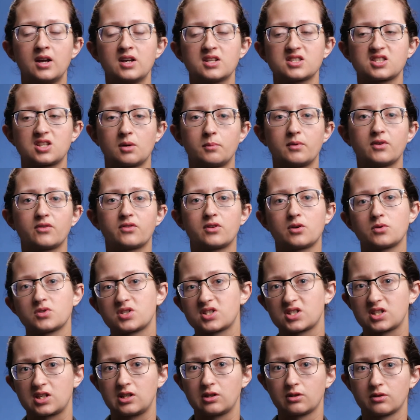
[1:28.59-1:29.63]
Some of
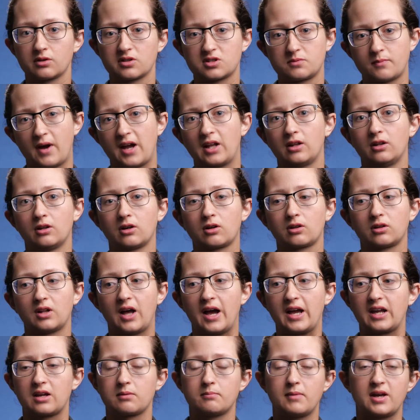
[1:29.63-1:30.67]
those skills might look
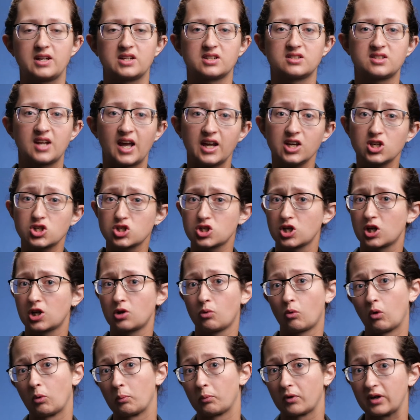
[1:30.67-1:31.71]
like meditation
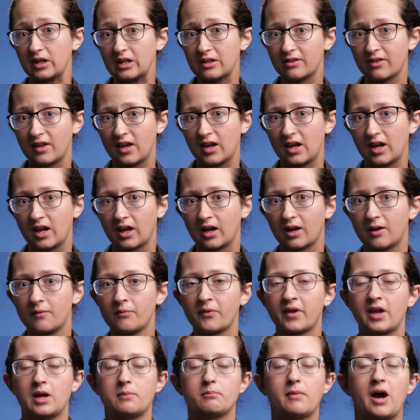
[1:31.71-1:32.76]
or breathing,
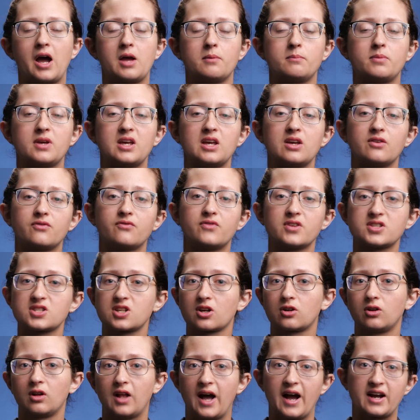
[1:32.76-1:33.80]
it might be
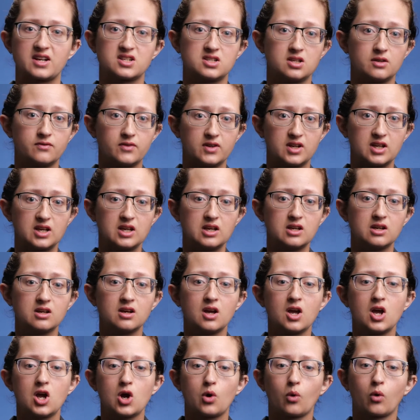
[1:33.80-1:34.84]
physical activity,
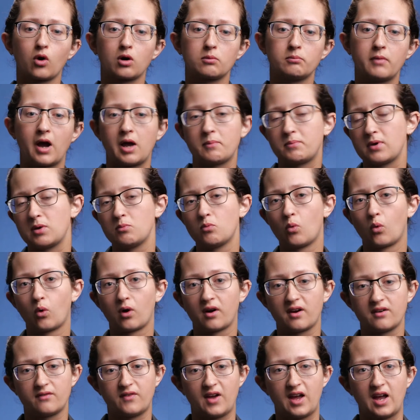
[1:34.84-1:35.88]
or it might be
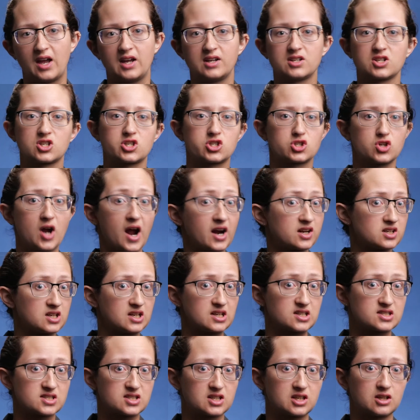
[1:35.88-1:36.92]
more of a
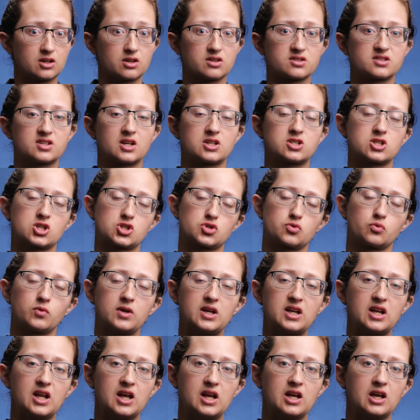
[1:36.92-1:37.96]
distracting skill such as
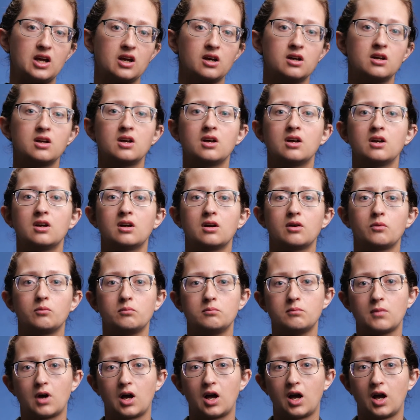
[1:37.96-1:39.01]
reading,
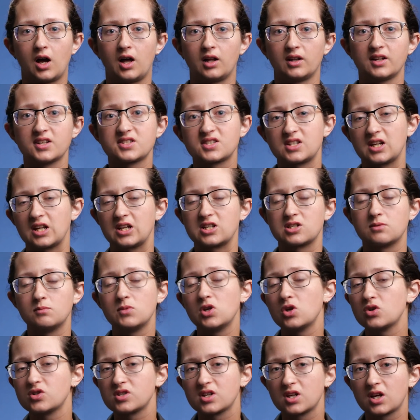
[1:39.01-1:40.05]
listening to
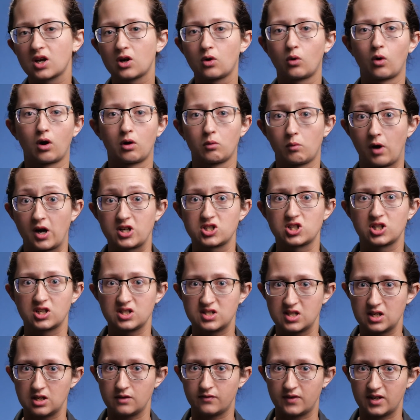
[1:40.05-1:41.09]
music, or watching
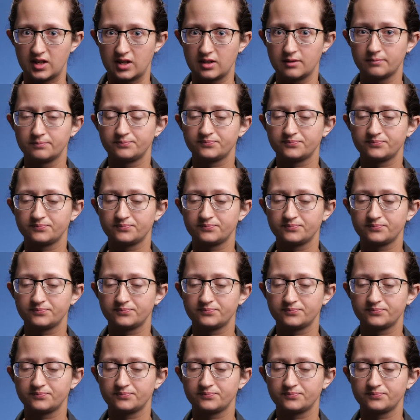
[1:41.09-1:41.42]
TV.